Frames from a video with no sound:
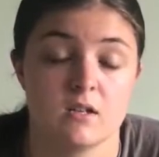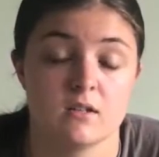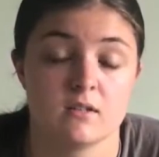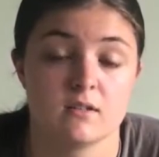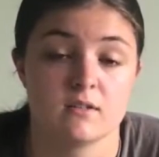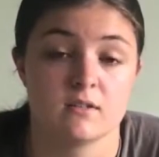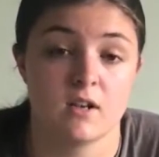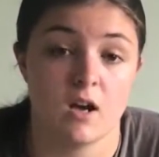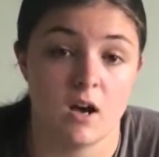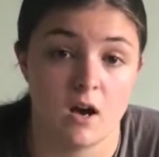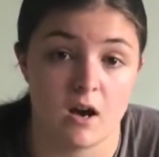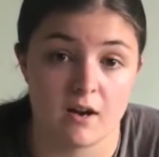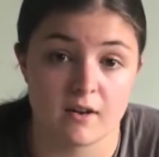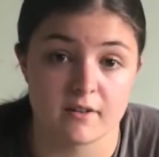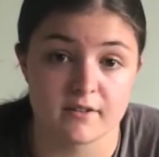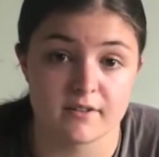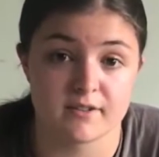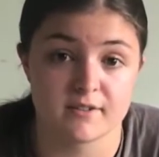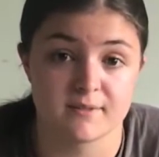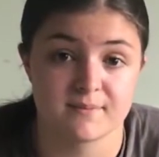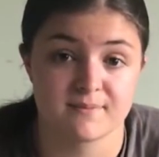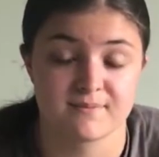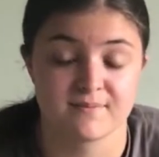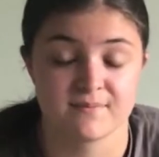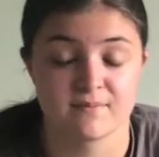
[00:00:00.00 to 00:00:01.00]

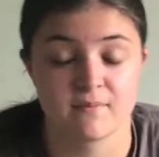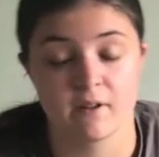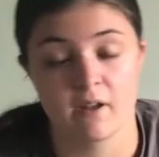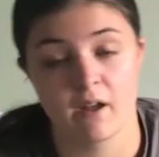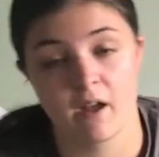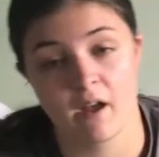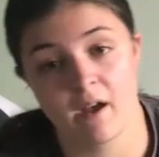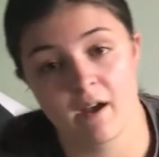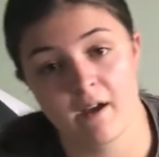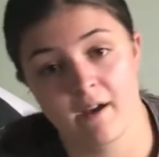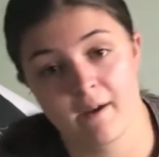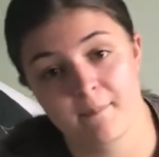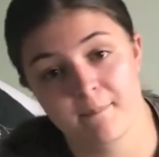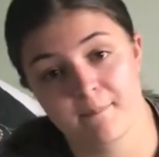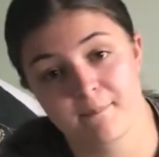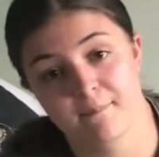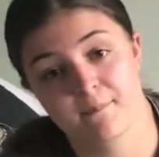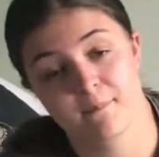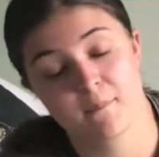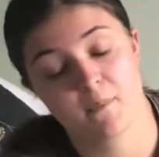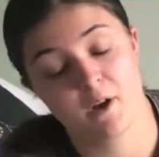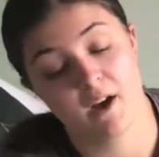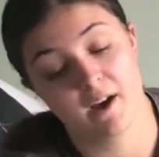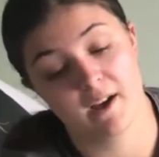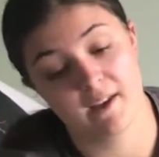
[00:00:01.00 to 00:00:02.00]
scars,
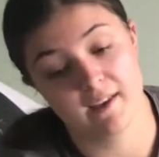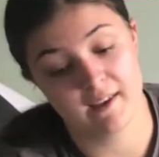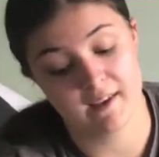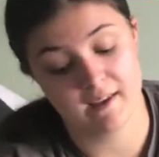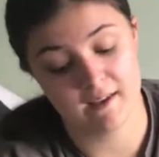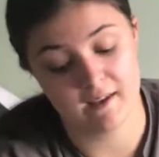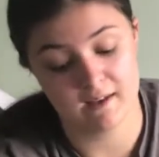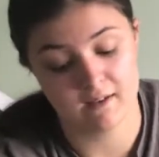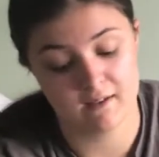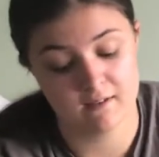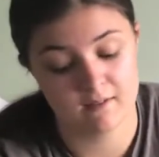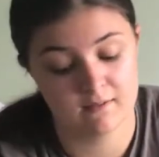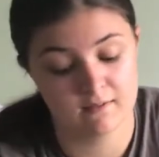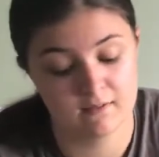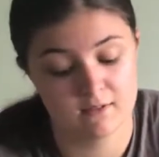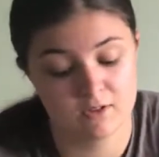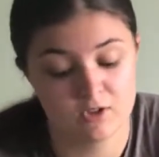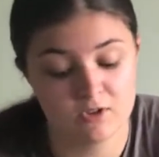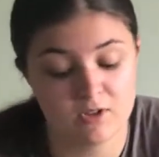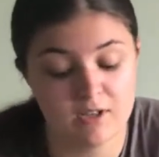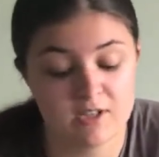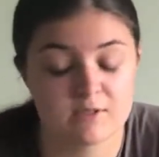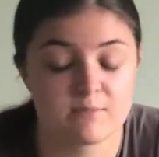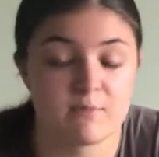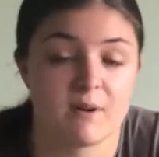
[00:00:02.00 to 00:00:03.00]
i.e.
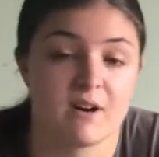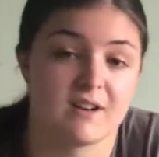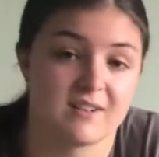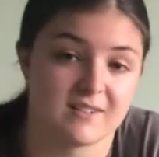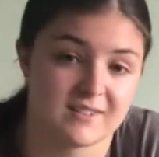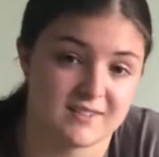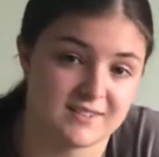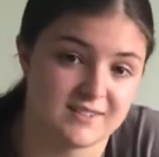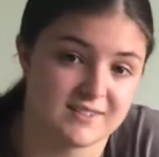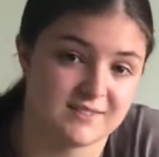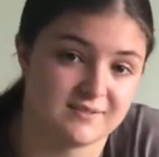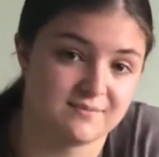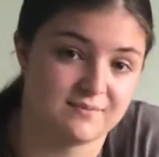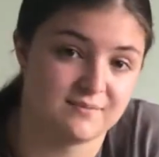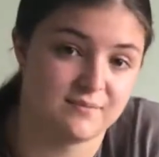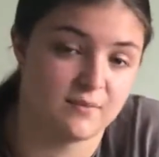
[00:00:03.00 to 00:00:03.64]
stretch marks.